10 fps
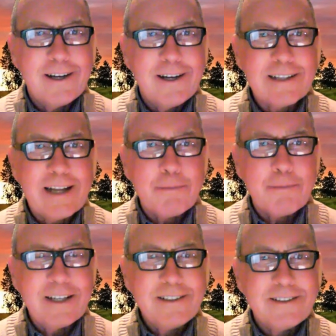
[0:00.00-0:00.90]
I slap
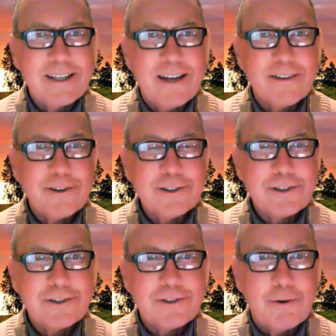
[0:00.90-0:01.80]
things together and
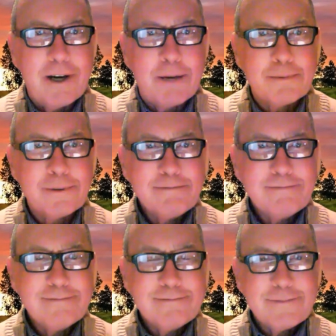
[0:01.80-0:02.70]
sew it up.
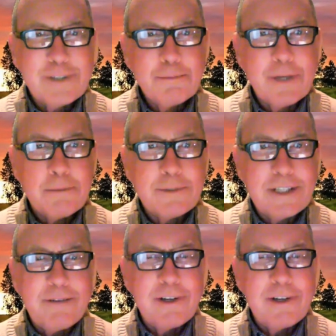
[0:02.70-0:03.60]
Sometimes I
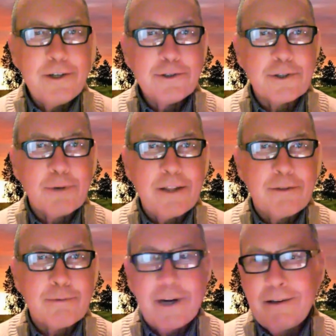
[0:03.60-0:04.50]
even use the right
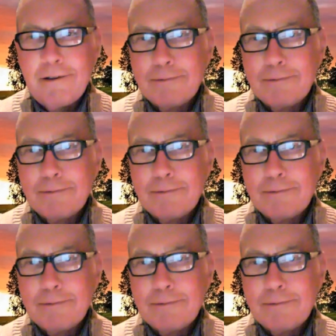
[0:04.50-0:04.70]
thread.